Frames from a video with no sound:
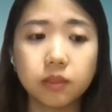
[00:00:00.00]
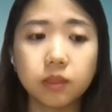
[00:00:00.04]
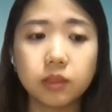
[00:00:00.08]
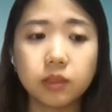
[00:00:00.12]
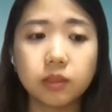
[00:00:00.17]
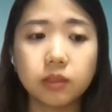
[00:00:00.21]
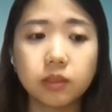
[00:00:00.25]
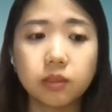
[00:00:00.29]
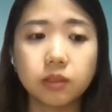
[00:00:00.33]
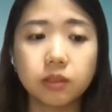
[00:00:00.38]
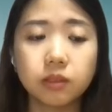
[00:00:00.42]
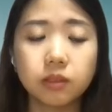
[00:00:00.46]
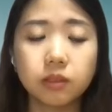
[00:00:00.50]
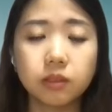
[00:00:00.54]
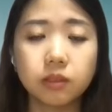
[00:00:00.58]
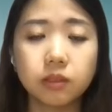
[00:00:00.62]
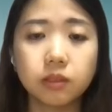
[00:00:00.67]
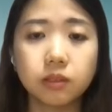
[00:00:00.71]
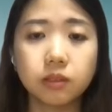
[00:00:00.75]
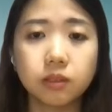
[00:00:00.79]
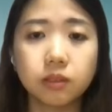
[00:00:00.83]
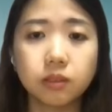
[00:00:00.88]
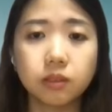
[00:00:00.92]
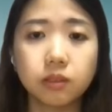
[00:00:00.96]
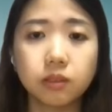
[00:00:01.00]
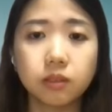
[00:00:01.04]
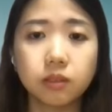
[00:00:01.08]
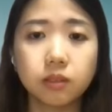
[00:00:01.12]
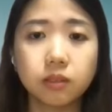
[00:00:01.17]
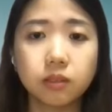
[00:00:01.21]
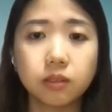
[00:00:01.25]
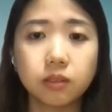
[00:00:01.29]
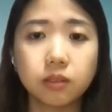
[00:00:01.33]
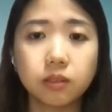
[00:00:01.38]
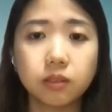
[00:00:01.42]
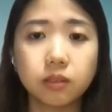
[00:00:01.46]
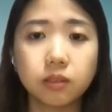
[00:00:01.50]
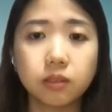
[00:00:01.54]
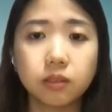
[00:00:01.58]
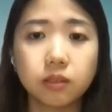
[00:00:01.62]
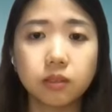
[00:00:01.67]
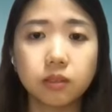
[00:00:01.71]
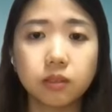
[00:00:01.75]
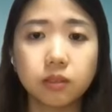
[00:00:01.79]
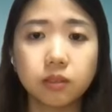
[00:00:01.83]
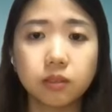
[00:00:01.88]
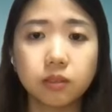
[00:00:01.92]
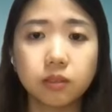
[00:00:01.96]

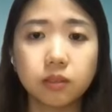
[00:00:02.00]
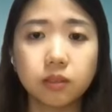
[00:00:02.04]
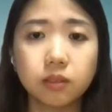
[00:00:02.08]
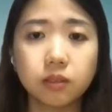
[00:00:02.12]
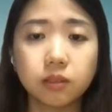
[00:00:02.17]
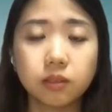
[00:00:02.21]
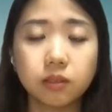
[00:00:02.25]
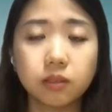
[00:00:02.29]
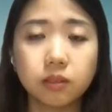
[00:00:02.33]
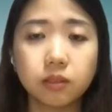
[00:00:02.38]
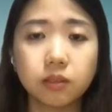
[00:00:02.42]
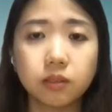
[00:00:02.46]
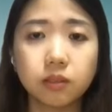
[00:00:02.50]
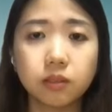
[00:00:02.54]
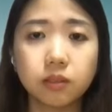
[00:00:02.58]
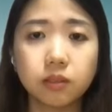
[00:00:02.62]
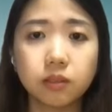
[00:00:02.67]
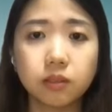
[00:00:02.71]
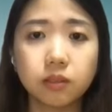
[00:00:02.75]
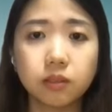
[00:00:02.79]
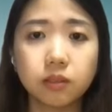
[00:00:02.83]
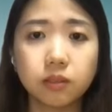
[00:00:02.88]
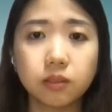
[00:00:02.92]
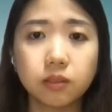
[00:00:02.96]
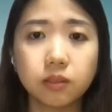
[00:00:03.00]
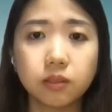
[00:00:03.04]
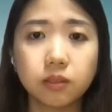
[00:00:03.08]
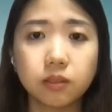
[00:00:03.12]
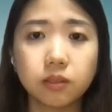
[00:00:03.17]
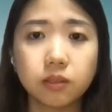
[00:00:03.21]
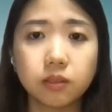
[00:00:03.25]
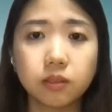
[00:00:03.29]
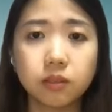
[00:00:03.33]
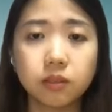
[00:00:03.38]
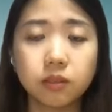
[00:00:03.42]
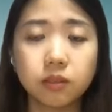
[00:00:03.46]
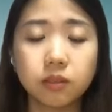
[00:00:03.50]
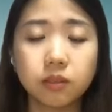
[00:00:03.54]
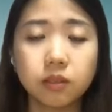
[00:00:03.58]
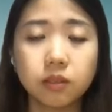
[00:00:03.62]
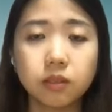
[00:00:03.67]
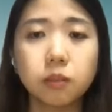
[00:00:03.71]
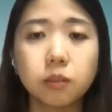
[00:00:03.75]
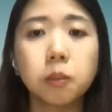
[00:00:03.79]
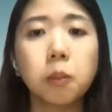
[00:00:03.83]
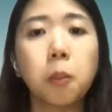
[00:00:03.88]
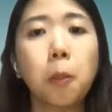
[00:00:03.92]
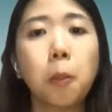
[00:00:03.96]

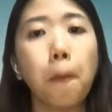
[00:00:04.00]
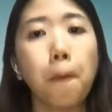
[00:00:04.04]
(silent)